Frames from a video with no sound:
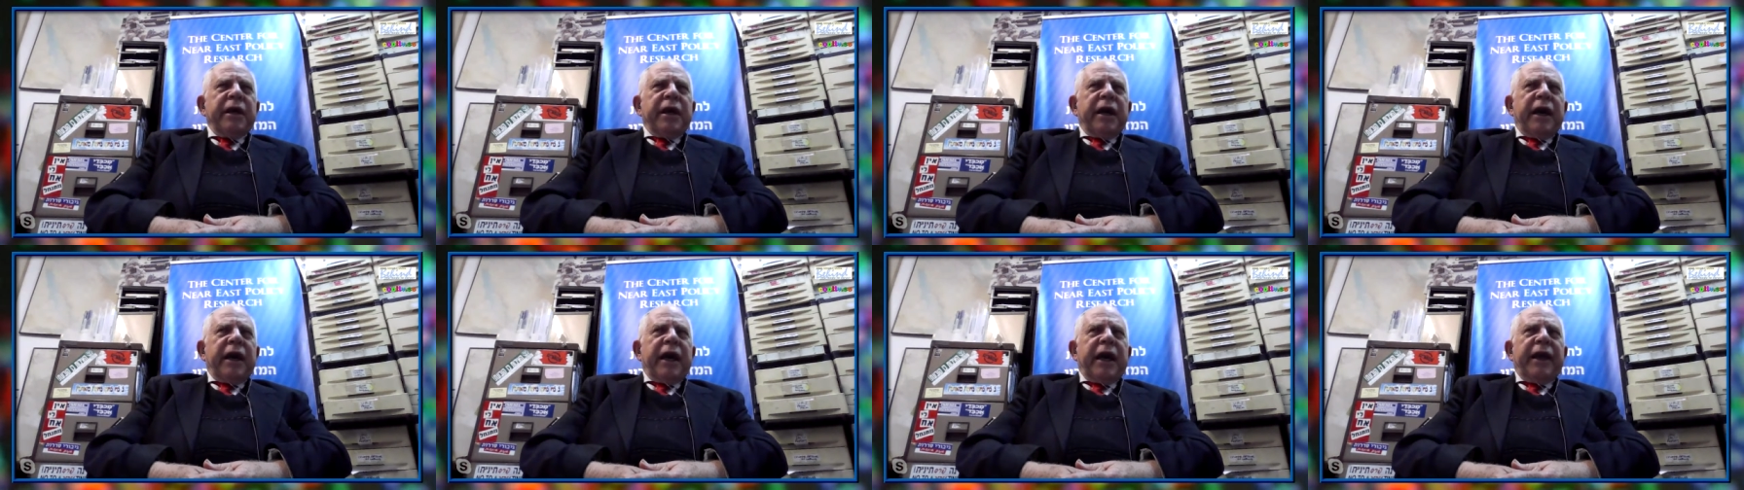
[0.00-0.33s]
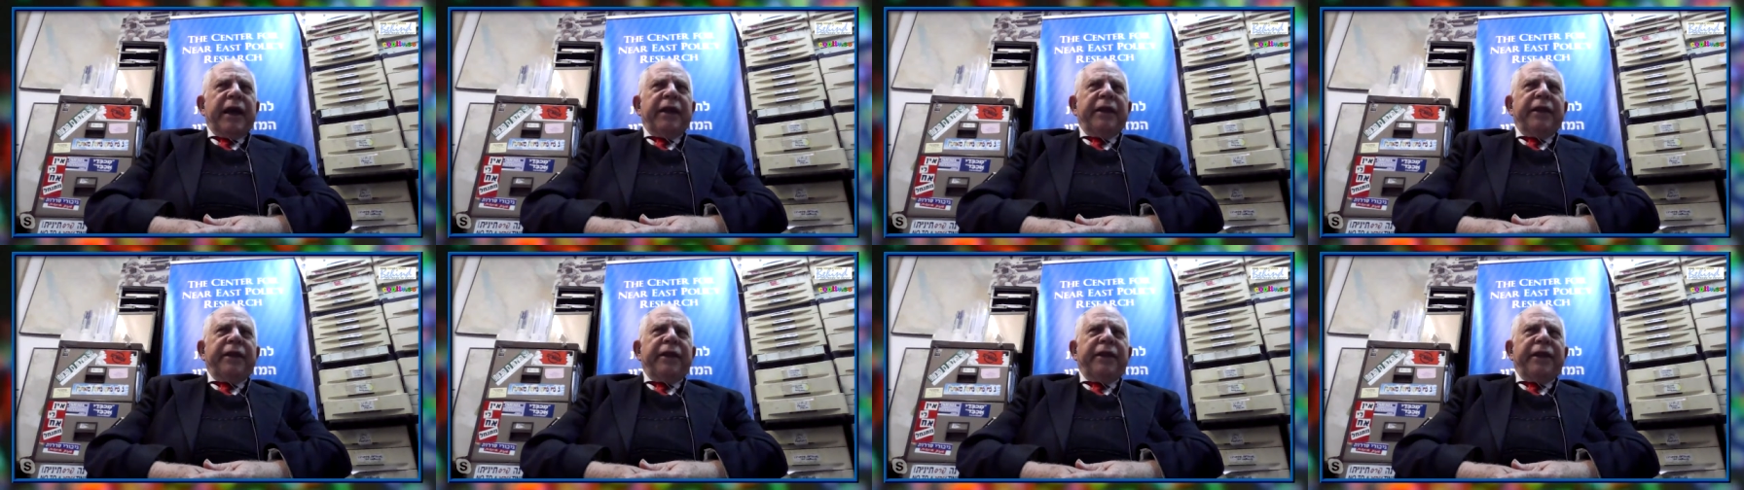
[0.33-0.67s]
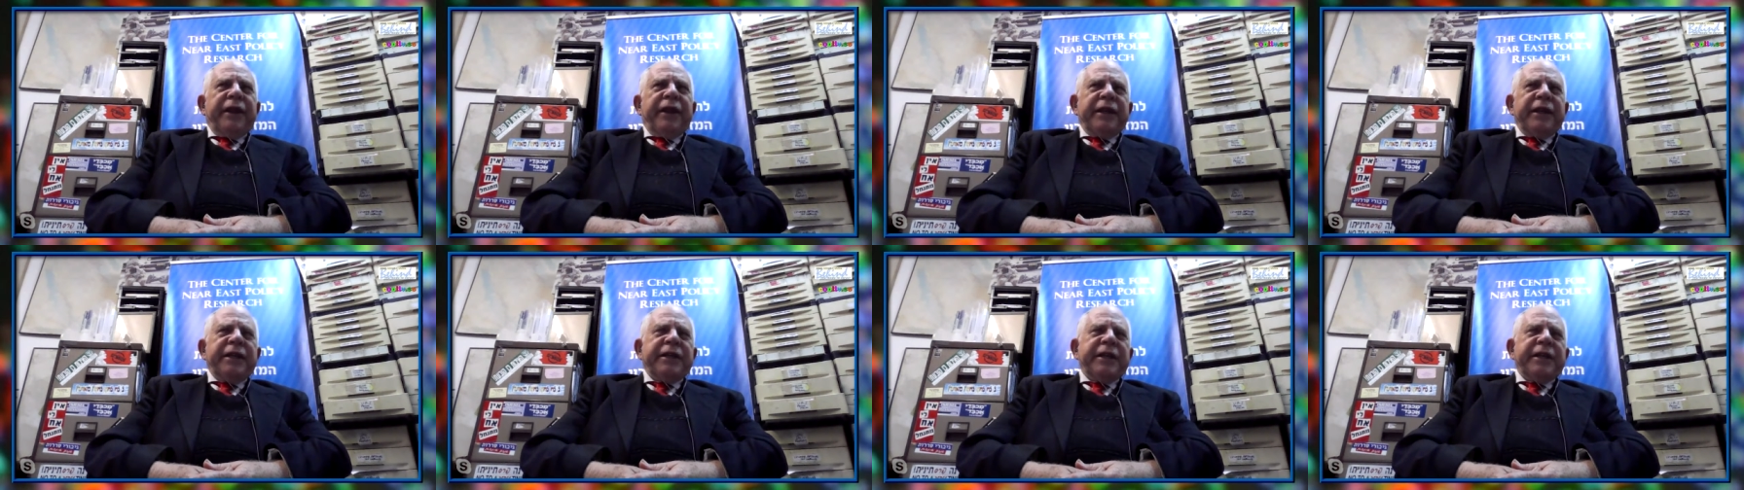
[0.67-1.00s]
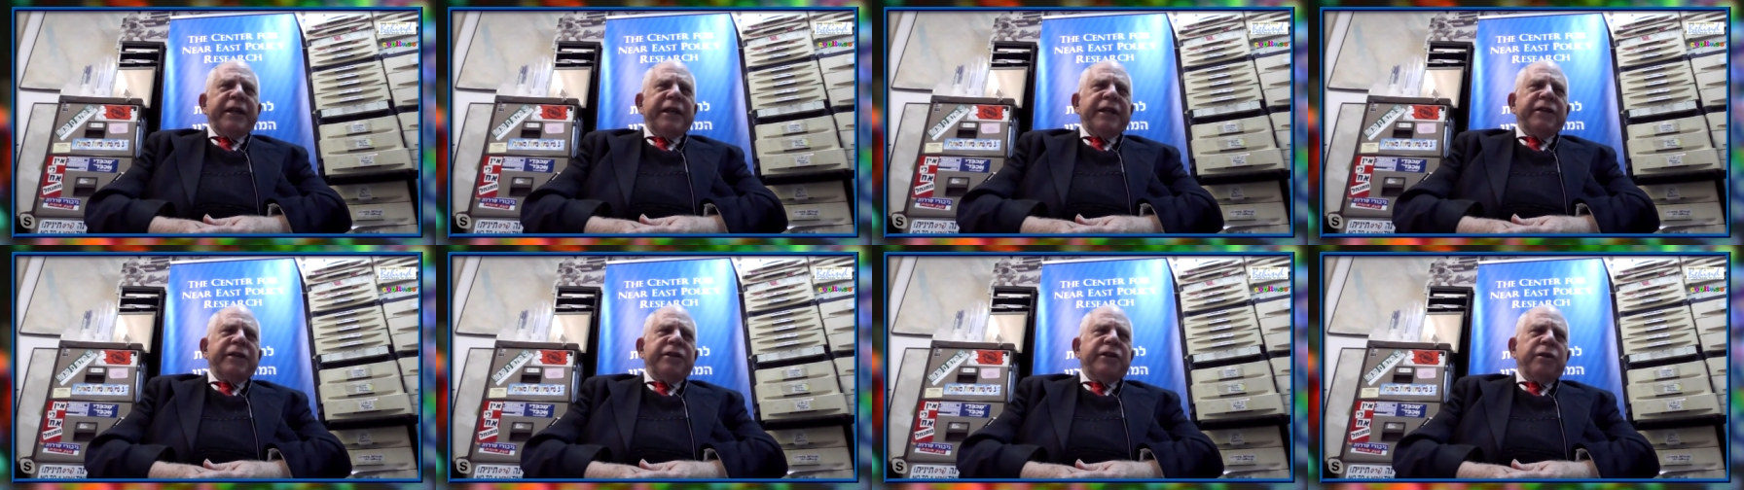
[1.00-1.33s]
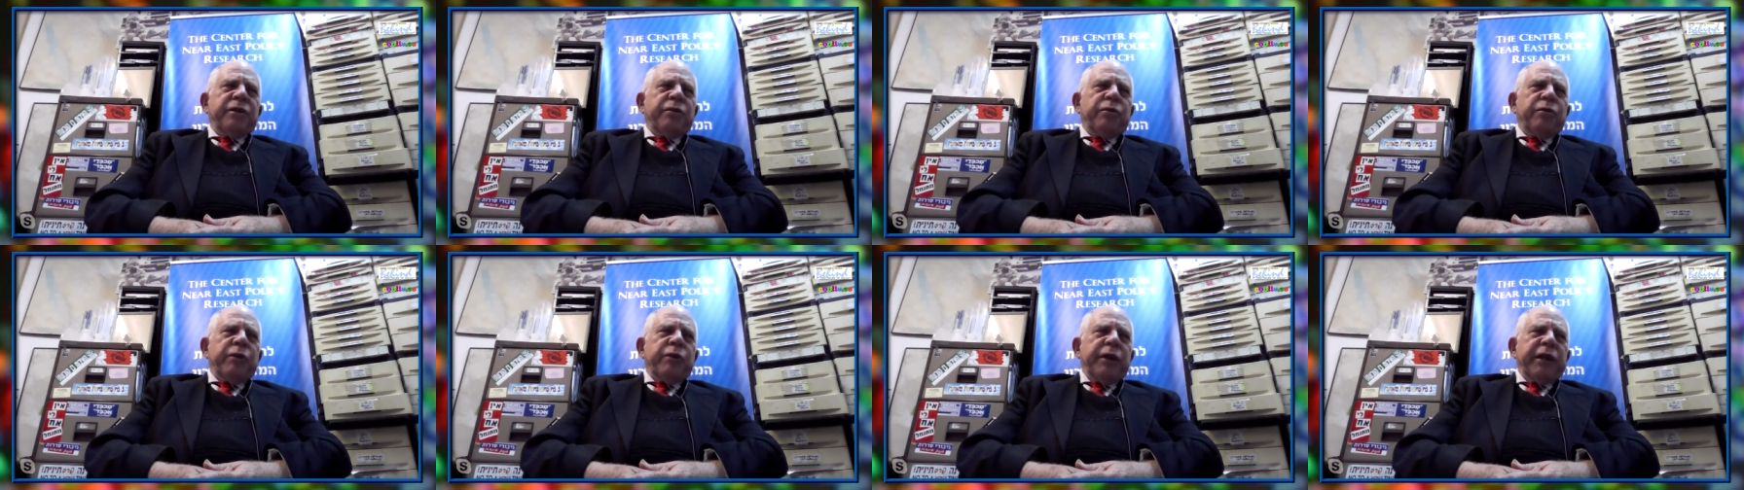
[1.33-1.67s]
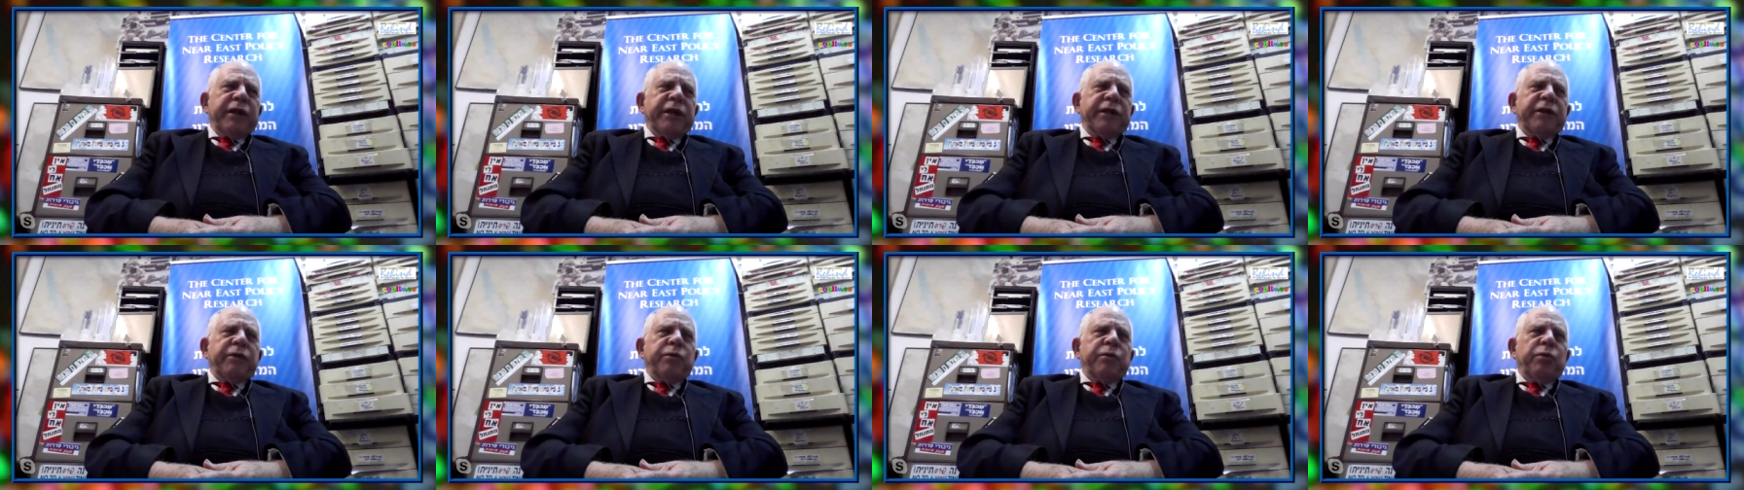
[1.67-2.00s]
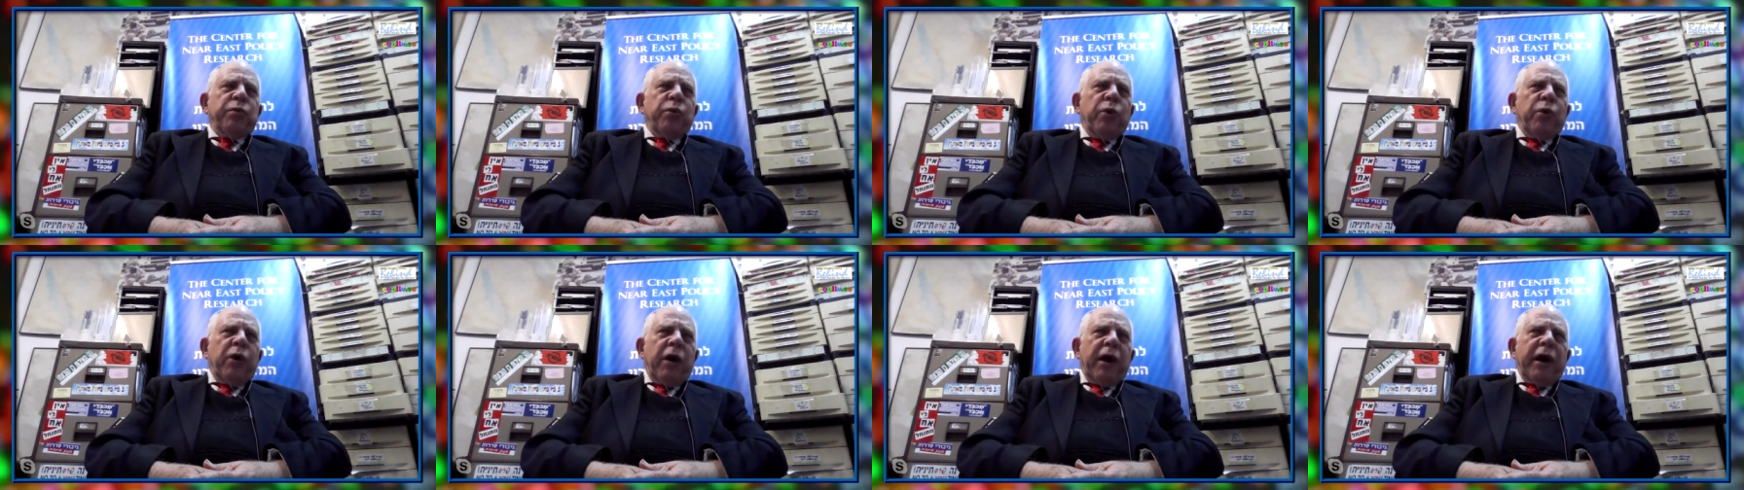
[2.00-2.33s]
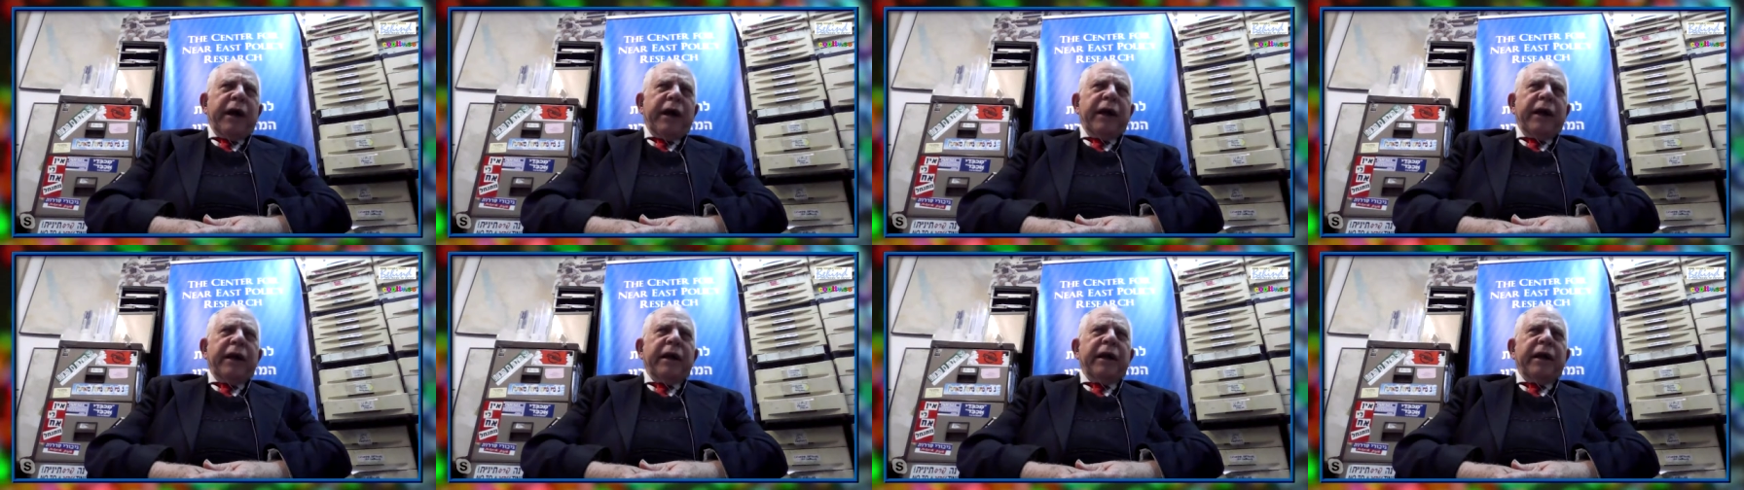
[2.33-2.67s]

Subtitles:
And this is the reason why